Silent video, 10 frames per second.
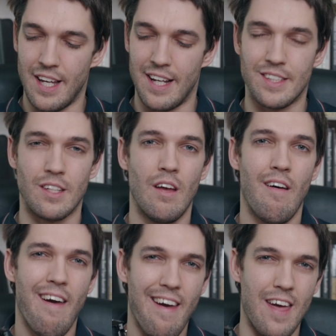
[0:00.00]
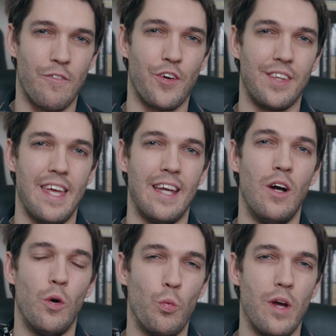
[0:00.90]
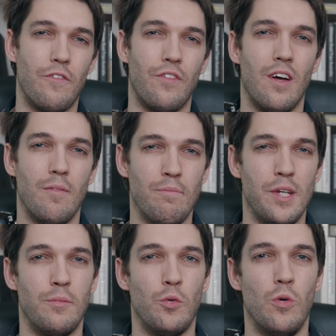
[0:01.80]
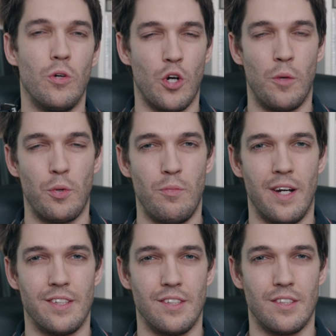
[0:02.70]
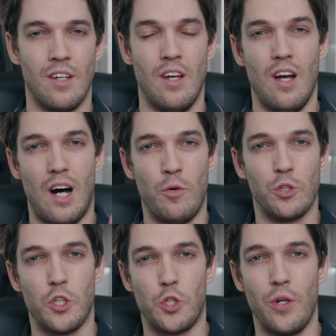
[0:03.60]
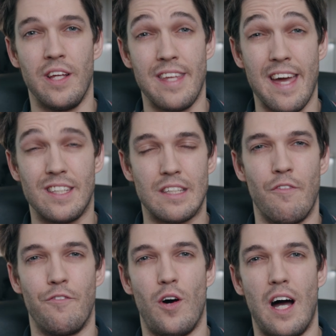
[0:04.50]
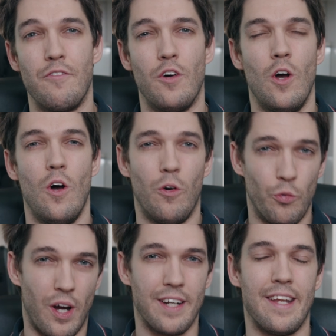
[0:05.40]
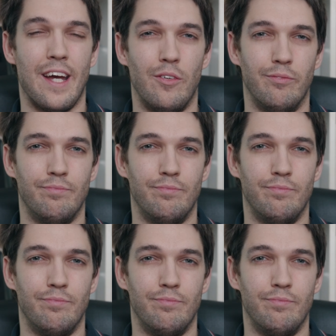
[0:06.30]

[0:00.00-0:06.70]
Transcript: does everything with minimal compromises. I'm also shooting the A7 V right now.